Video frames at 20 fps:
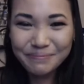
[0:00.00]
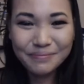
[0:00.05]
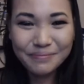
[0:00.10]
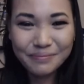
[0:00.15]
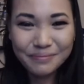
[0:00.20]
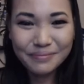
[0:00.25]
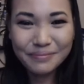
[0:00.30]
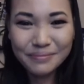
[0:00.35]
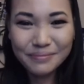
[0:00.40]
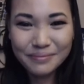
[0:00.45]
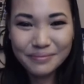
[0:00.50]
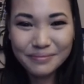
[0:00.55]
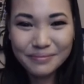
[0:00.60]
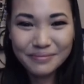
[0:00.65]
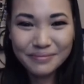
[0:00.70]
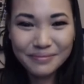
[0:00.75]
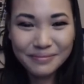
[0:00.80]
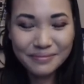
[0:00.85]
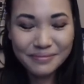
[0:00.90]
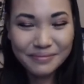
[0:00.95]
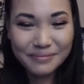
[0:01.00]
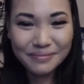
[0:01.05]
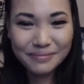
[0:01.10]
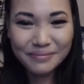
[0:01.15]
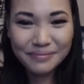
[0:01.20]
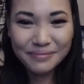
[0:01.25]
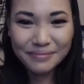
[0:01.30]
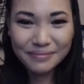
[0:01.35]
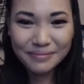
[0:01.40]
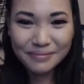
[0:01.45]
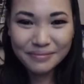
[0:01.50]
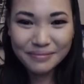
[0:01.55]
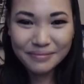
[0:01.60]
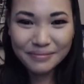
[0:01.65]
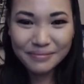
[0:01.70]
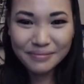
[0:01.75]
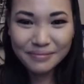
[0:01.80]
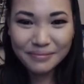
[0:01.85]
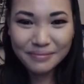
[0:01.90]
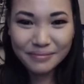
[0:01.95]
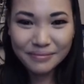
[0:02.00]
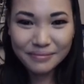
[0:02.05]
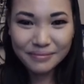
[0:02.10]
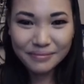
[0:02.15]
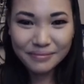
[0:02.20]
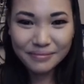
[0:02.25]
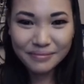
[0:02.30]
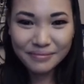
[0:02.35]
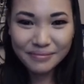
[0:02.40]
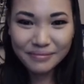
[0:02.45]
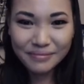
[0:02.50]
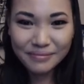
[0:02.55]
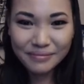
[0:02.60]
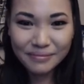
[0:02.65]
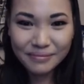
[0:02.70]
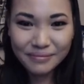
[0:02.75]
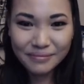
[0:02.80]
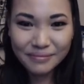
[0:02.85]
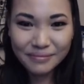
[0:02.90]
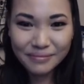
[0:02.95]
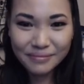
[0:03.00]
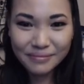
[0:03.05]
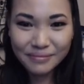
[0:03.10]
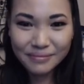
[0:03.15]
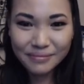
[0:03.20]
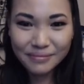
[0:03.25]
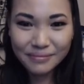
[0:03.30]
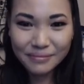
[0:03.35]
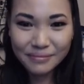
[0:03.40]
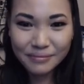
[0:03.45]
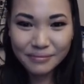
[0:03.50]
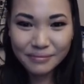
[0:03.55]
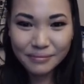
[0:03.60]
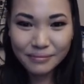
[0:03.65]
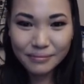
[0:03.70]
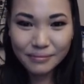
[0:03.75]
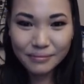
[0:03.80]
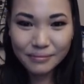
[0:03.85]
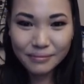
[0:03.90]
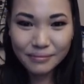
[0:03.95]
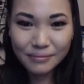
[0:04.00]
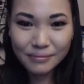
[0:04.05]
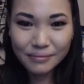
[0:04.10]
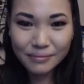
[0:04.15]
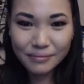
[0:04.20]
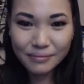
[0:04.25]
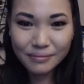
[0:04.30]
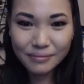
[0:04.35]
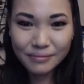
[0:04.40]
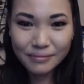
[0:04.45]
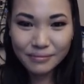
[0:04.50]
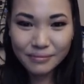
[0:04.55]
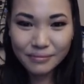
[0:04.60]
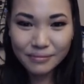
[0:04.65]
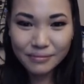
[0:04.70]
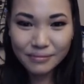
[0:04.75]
This person isn't speaking.